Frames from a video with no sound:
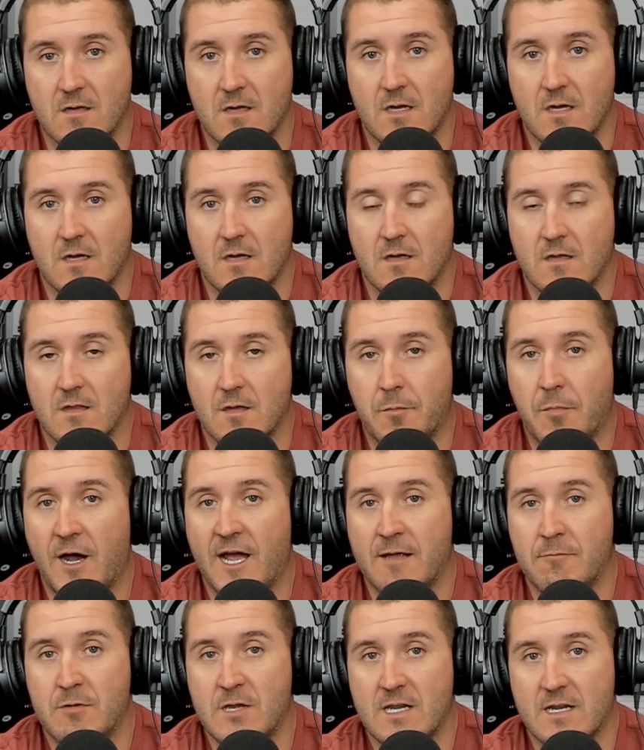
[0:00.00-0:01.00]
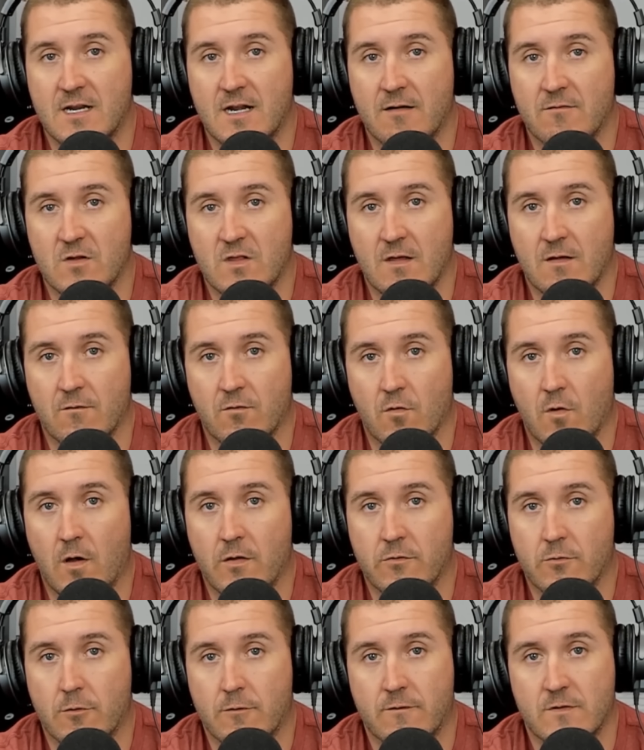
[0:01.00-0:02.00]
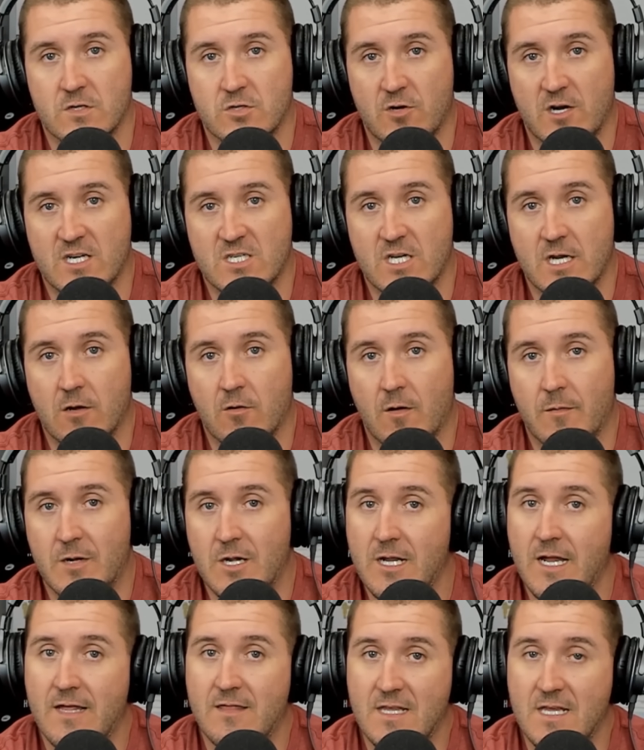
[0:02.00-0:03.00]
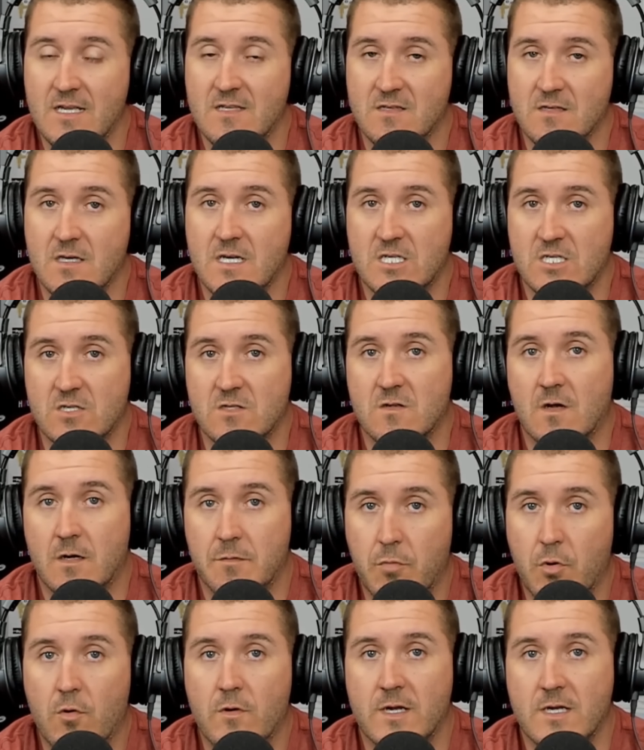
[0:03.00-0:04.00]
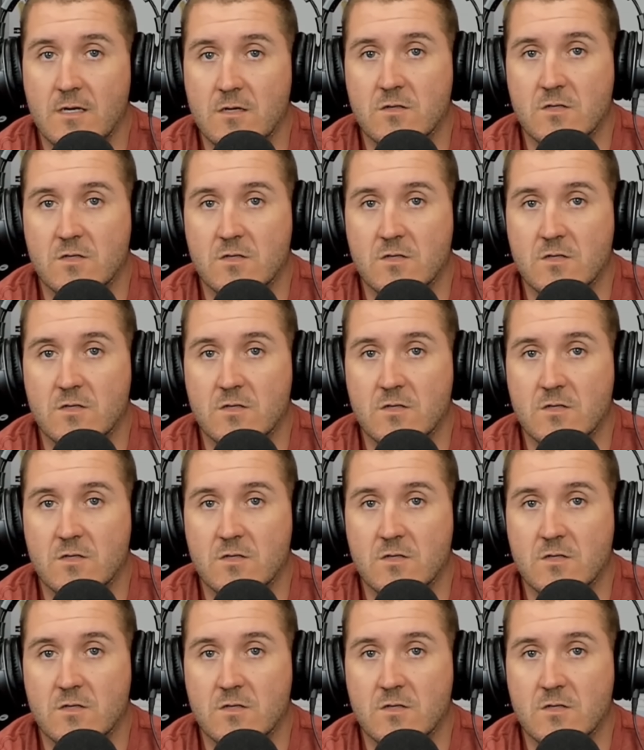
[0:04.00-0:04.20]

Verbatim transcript: the piping and everything for all the refrigeration equipment and the insulation's on point.